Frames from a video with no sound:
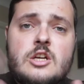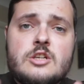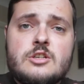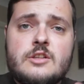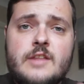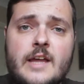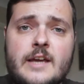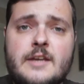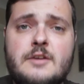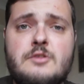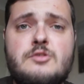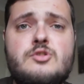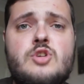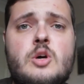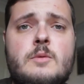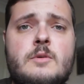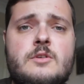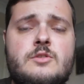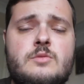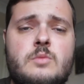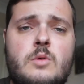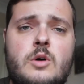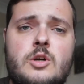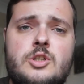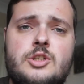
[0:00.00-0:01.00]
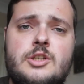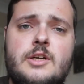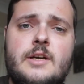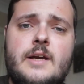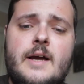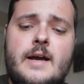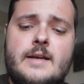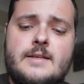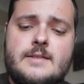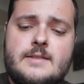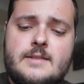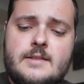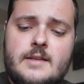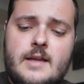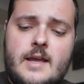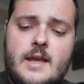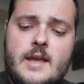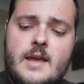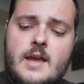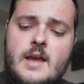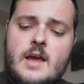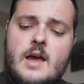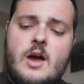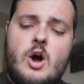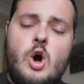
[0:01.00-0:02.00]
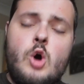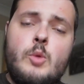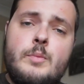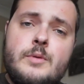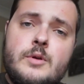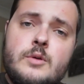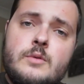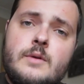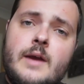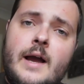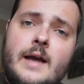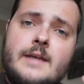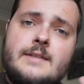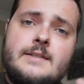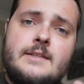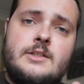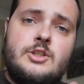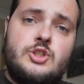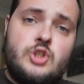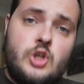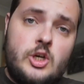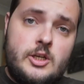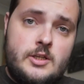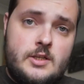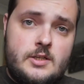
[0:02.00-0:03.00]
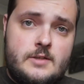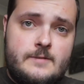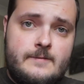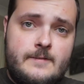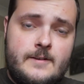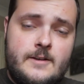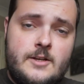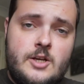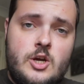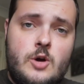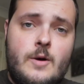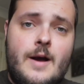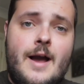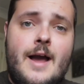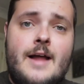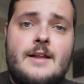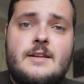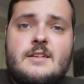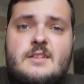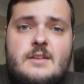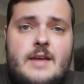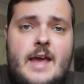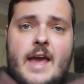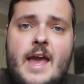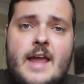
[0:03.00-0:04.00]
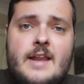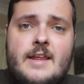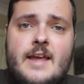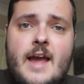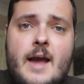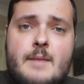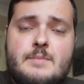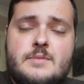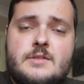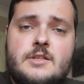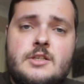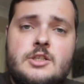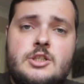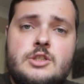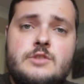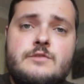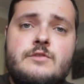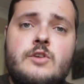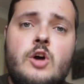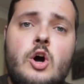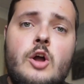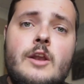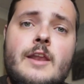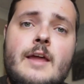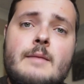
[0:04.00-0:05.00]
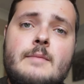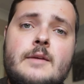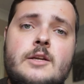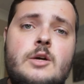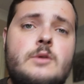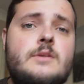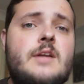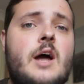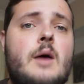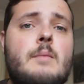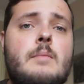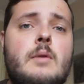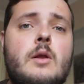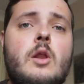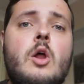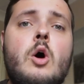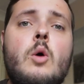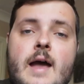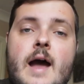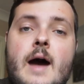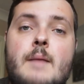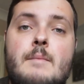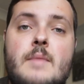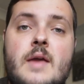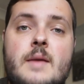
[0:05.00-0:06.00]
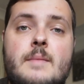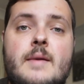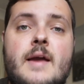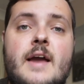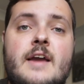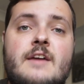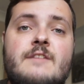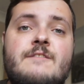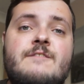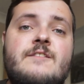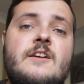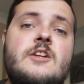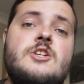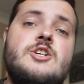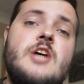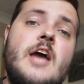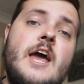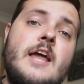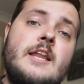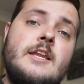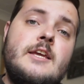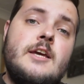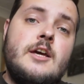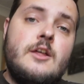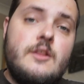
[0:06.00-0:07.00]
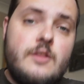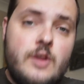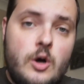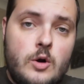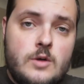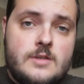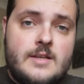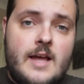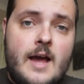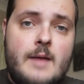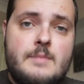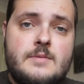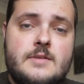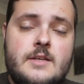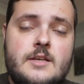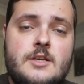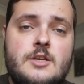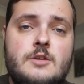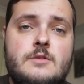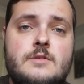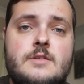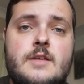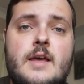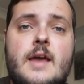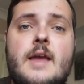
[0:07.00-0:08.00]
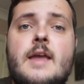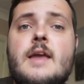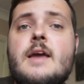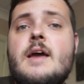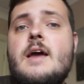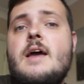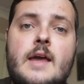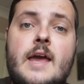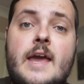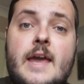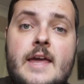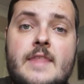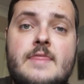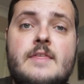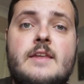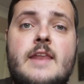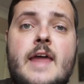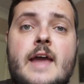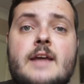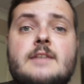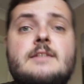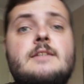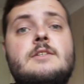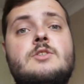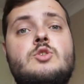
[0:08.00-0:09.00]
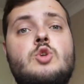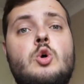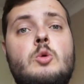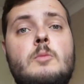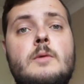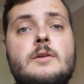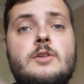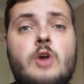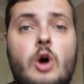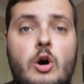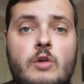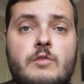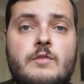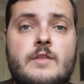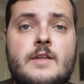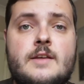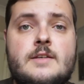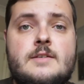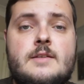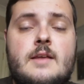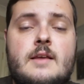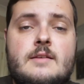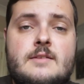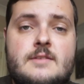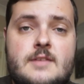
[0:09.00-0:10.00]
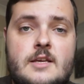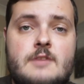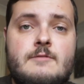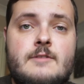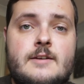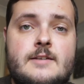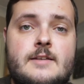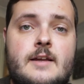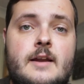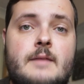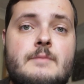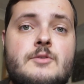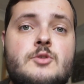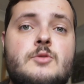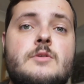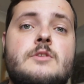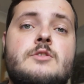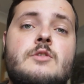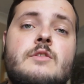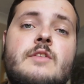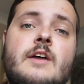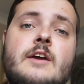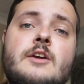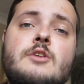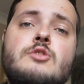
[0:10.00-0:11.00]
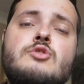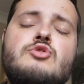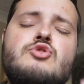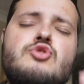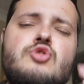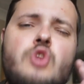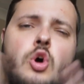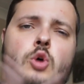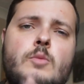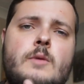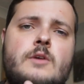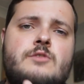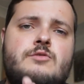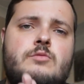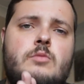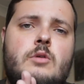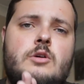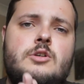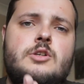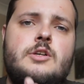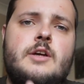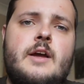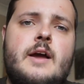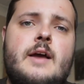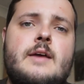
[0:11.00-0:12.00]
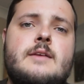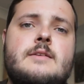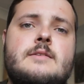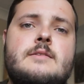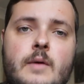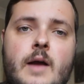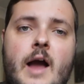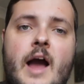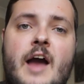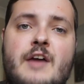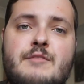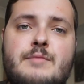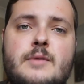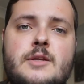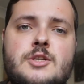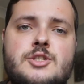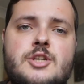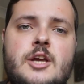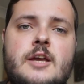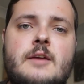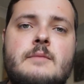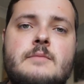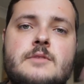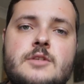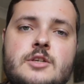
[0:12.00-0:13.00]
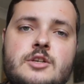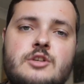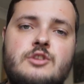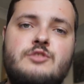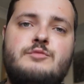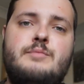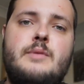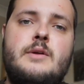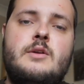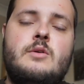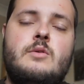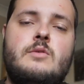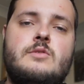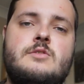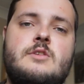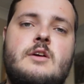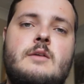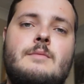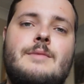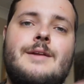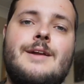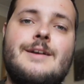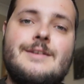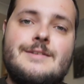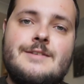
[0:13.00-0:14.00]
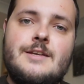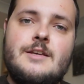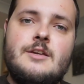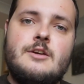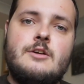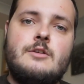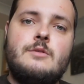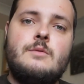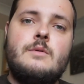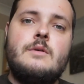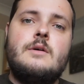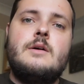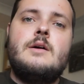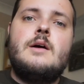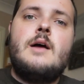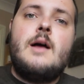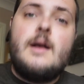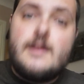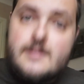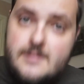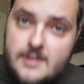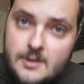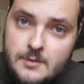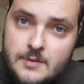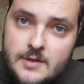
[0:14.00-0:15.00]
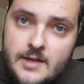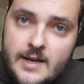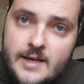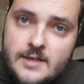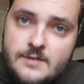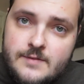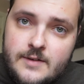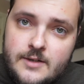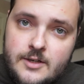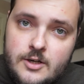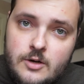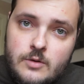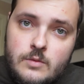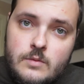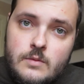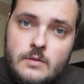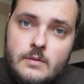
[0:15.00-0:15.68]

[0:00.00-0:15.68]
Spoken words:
So thank you so much for watching guys today. Hope you guys enjoyed this video and any apps that you've got, let me know down below and maybe I can feature any of those apps that you say in the next installment of this series that I'm doing. So thank you so much for watching guys. I've been James, you've been awesome and I'll see you in the next video.